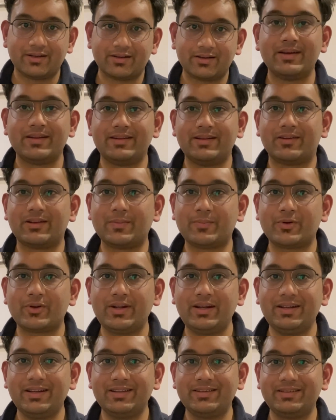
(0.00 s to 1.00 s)
Now, repo
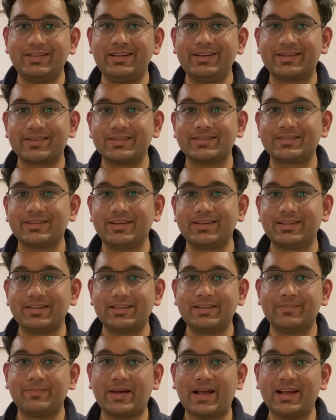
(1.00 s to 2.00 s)
rate is the interest rate that
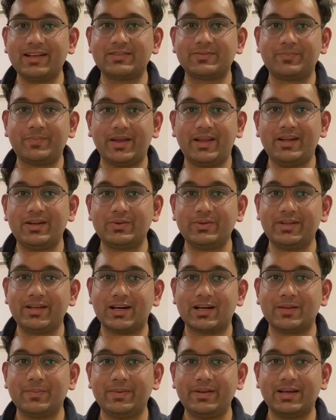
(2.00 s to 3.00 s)
the banks pay to the
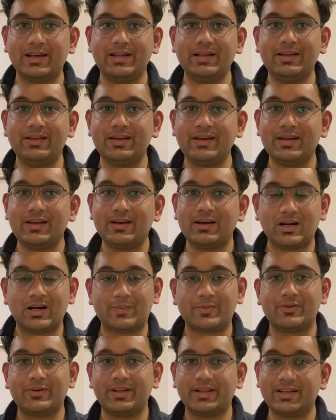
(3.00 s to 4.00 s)
RBI
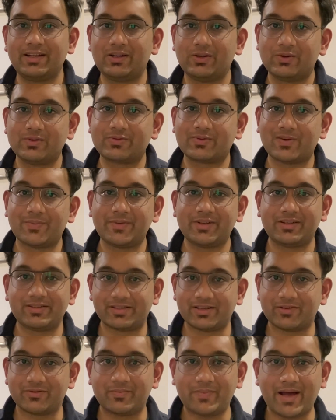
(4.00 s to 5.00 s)
upon taking loans from the
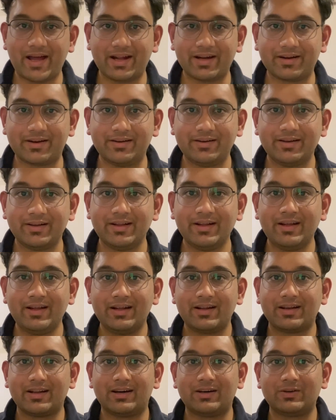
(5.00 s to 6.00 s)
Reserve Bank.
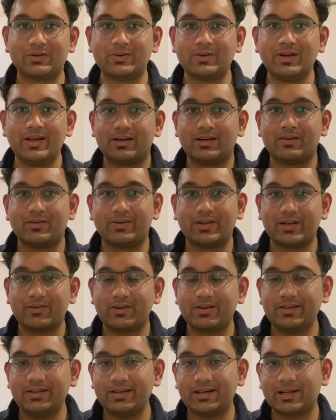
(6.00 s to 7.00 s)
Now,
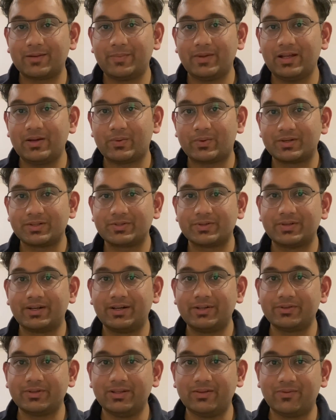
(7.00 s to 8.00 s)
whenever the RBI wants to
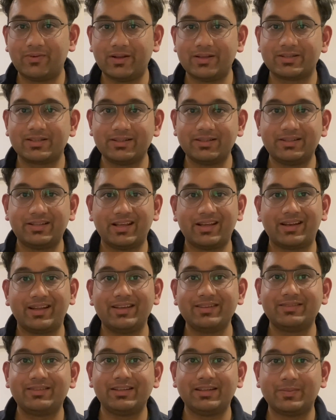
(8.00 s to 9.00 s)
reduce inflation, they
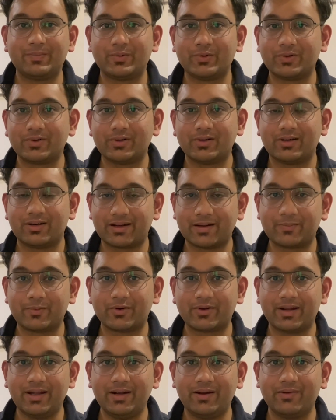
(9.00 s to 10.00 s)
raise the repo
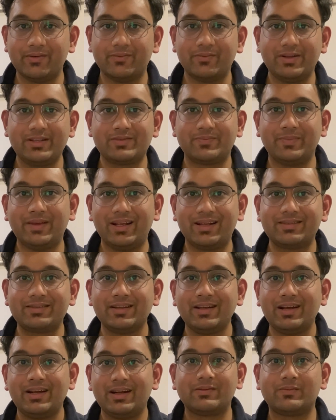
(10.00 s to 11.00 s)
rate, which makes
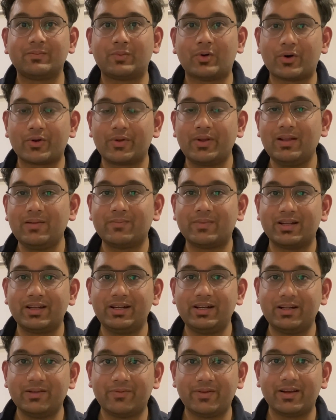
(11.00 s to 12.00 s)
borrowing money
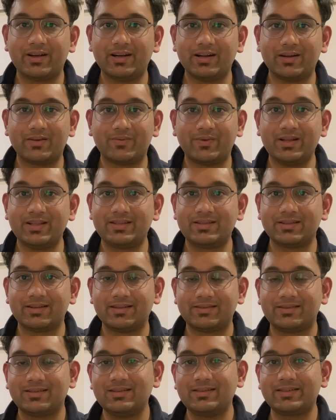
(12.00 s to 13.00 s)
difficult, which
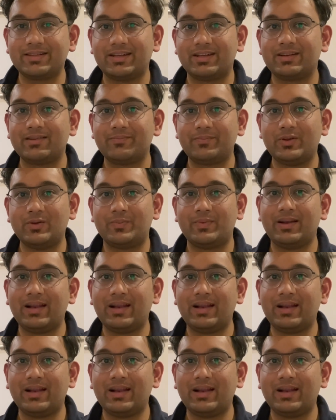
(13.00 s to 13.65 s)
results in people